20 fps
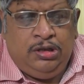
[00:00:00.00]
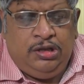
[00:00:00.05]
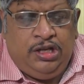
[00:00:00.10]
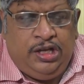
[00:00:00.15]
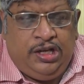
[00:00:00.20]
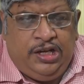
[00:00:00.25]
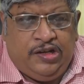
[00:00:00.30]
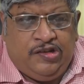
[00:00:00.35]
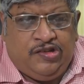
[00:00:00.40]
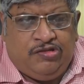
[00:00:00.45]

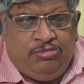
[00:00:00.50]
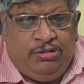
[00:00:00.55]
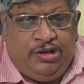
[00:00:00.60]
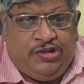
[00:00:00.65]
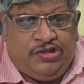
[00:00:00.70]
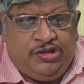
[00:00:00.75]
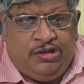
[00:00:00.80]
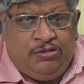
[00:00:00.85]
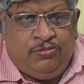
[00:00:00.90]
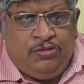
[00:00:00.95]
the next
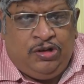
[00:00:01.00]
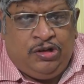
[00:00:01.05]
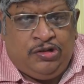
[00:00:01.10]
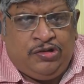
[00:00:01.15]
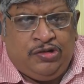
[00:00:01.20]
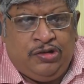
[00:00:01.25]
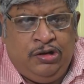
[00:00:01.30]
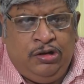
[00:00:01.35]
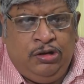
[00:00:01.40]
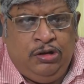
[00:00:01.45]
question
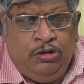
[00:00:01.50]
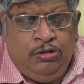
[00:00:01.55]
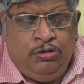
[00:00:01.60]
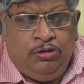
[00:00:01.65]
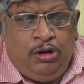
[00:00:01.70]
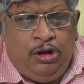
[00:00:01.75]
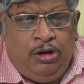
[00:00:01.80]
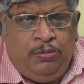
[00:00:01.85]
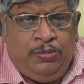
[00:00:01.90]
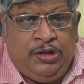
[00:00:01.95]
was
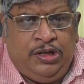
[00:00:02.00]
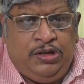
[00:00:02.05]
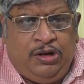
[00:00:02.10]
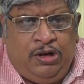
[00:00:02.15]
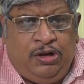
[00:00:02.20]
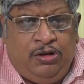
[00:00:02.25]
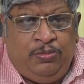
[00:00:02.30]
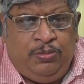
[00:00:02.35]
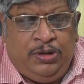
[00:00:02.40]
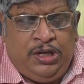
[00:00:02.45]
how
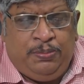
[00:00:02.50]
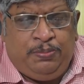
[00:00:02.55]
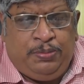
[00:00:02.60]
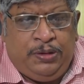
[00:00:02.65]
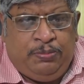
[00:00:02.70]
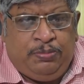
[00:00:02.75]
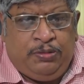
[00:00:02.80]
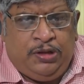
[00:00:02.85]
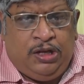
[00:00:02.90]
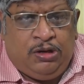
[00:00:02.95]
many
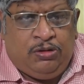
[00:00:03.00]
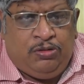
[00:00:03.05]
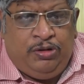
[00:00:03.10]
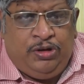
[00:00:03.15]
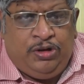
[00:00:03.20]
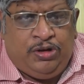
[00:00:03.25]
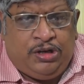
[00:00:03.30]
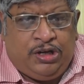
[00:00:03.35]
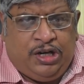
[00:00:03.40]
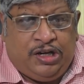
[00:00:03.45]
people are
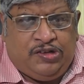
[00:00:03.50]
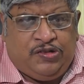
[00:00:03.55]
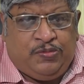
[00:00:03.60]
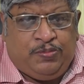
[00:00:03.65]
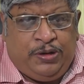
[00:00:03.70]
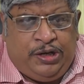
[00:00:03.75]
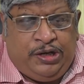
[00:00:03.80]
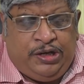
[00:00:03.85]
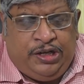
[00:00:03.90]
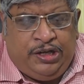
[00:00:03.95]
going to cut
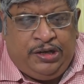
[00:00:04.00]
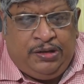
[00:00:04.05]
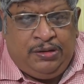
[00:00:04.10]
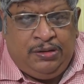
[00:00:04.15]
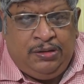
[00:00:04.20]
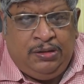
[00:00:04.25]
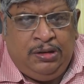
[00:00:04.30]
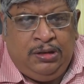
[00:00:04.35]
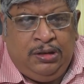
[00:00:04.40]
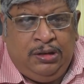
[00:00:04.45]
spending?
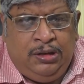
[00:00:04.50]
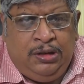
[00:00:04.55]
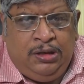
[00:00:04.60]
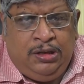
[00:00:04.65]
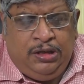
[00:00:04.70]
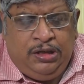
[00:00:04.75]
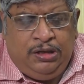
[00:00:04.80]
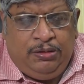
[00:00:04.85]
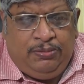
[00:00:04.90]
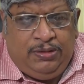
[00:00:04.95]

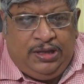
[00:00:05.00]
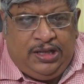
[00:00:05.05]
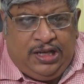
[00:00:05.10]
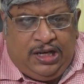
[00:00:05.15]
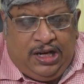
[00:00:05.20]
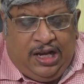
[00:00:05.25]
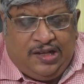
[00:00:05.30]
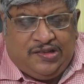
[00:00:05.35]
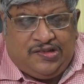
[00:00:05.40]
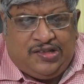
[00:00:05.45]
In the
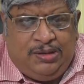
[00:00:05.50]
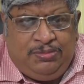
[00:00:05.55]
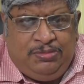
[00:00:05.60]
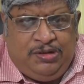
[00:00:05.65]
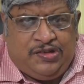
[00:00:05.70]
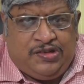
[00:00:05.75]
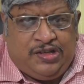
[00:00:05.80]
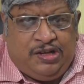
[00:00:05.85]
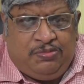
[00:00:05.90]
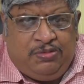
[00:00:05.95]
last time
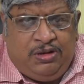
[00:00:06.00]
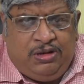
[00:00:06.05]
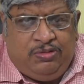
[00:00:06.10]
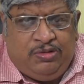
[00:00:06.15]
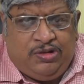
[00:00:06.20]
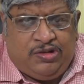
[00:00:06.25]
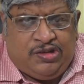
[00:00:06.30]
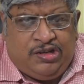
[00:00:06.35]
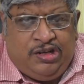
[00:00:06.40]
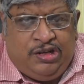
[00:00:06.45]
the survey
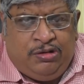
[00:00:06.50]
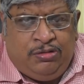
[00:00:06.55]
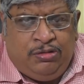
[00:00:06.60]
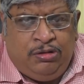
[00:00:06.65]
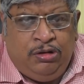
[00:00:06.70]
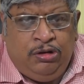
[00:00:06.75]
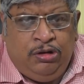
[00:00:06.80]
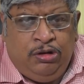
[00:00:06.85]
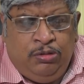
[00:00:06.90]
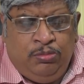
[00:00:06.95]
was done,
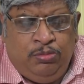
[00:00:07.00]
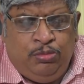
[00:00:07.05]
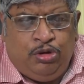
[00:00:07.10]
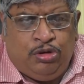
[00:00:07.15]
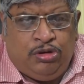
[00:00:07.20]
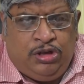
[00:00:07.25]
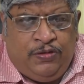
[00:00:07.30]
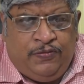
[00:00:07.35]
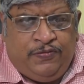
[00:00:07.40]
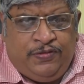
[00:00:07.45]

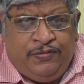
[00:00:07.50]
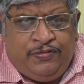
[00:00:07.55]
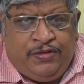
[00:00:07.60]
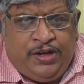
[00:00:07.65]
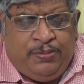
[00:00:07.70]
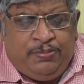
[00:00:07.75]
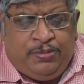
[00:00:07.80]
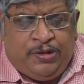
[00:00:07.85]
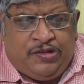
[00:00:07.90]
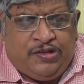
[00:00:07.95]
more than
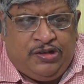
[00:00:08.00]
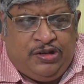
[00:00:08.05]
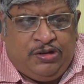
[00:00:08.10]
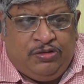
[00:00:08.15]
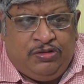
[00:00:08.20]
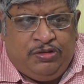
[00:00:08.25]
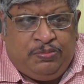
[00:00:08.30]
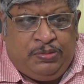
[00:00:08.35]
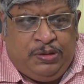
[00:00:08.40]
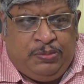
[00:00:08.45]
50%
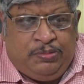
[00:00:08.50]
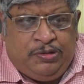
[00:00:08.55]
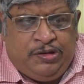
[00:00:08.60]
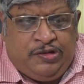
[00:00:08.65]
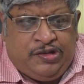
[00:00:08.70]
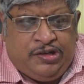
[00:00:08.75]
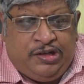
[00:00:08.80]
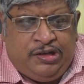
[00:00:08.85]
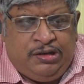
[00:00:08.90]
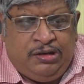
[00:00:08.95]
of the people
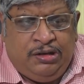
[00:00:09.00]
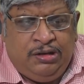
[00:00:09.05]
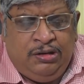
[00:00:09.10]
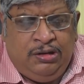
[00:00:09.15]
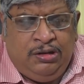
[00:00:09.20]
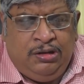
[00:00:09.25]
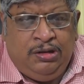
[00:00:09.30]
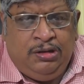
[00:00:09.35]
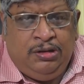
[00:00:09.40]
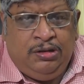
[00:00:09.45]
said,
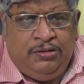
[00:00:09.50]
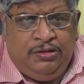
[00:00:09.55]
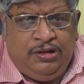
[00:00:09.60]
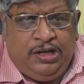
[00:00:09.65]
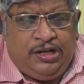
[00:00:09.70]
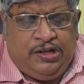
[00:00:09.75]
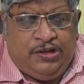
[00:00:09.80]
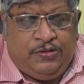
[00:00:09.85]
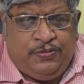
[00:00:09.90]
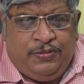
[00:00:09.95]

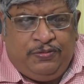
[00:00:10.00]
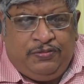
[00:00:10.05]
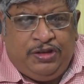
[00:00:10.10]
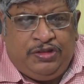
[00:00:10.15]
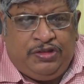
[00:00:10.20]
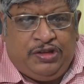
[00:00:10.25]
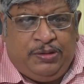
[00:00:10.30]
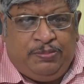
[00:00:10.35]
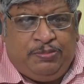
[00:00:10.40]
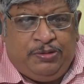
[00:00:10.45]
that is
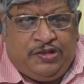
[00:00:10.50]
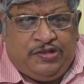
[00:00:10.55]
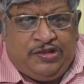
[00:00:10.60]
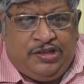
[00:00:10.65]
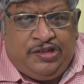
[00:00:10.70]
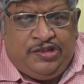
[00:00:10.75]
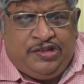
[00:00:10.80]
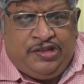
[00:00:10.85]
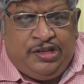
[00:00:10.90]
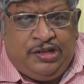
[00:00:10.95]

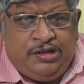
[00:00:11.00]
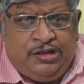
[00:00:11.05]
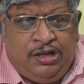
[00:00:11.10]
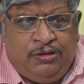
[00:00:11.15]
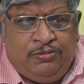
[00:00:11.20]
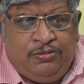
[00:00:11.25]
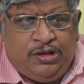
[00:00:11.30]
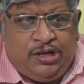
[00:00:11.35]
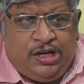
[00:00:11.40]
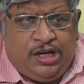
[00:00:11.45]
53% said
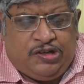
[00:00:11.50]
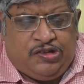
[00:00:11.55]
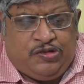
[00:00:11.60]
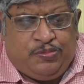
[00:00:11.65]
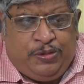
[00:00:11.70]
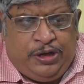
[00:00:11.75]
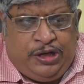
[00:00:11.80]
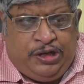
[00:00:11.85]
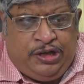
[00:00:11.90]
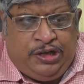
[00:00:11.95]
they would cut
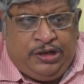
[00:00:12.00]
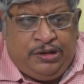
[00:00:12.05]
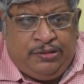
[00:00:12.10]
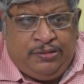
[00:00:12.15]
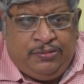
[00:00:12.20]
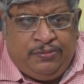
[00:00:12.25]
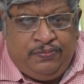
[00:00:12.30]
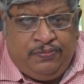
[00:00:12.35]
spending.